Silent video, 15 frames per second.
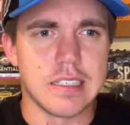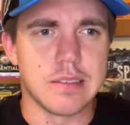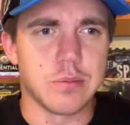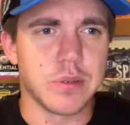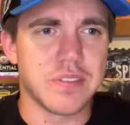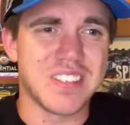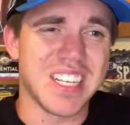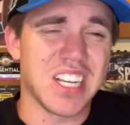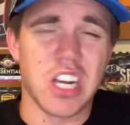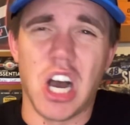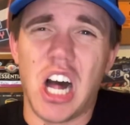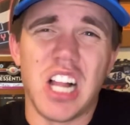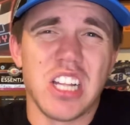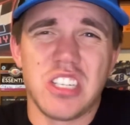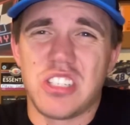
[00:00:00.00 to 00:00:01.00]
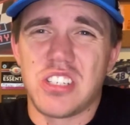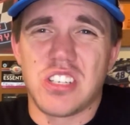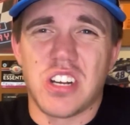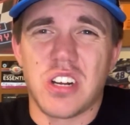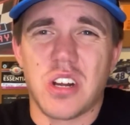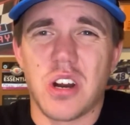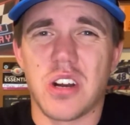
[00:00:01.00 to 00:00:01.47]
We've seen colleges
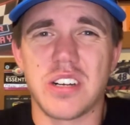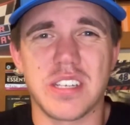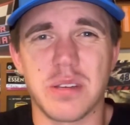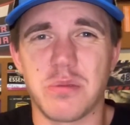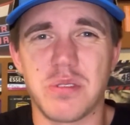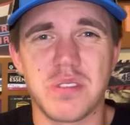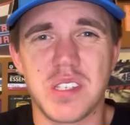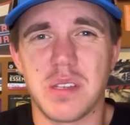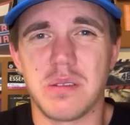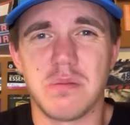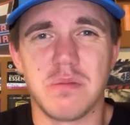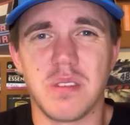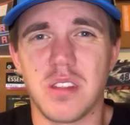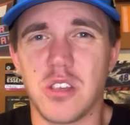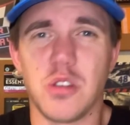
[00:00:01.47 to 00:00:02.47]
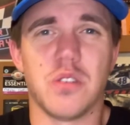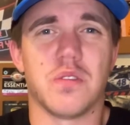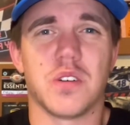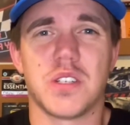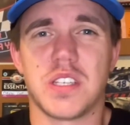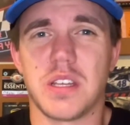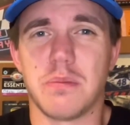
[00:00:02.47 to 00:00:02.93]
on cars. Like, we've seen the
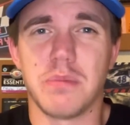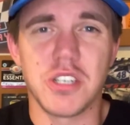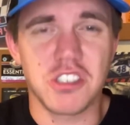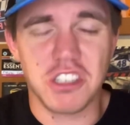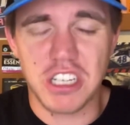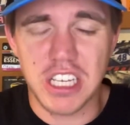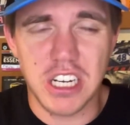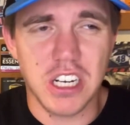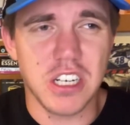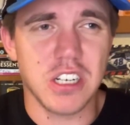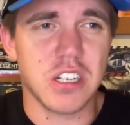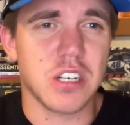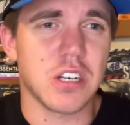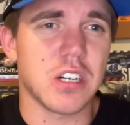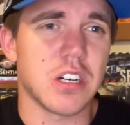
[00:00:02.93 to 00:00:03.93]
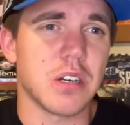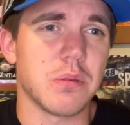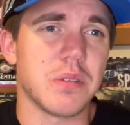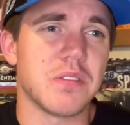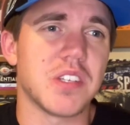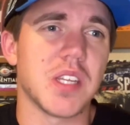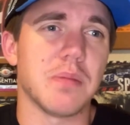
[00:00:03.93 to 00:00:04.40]
University of Michigan on a car.
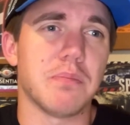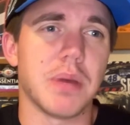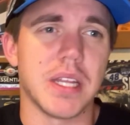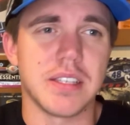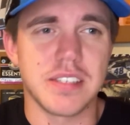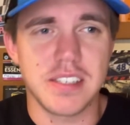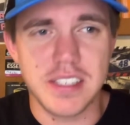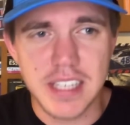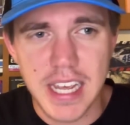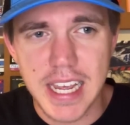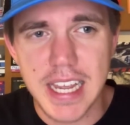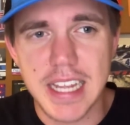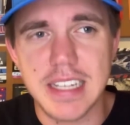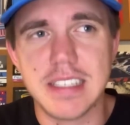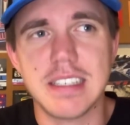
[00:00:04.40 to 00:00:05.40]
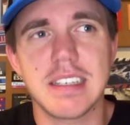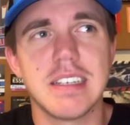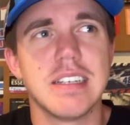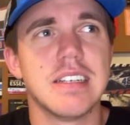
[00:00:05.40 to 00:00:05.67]
We've seen Penn State.